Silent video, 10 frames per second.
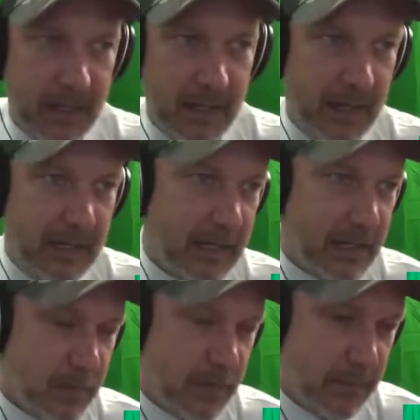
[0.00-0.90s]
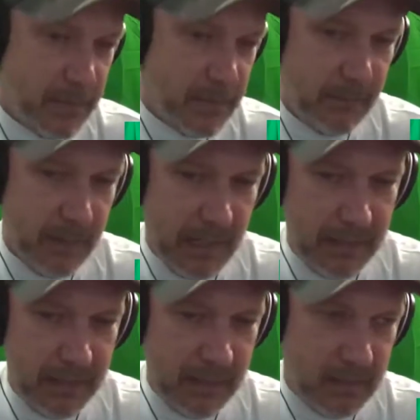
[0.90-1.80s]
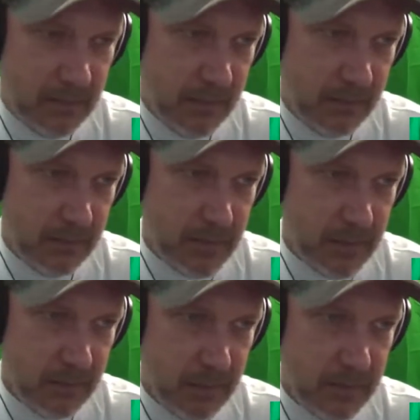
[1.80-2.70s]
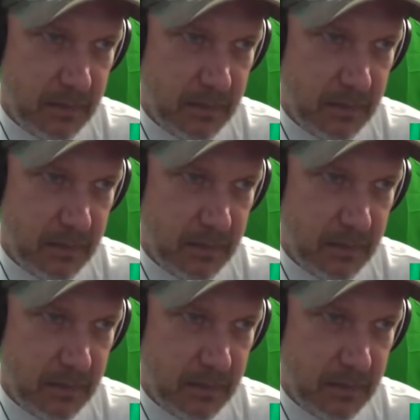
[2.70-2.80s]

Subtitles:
and I got trained by the same guy. I think you did, Chris, correct?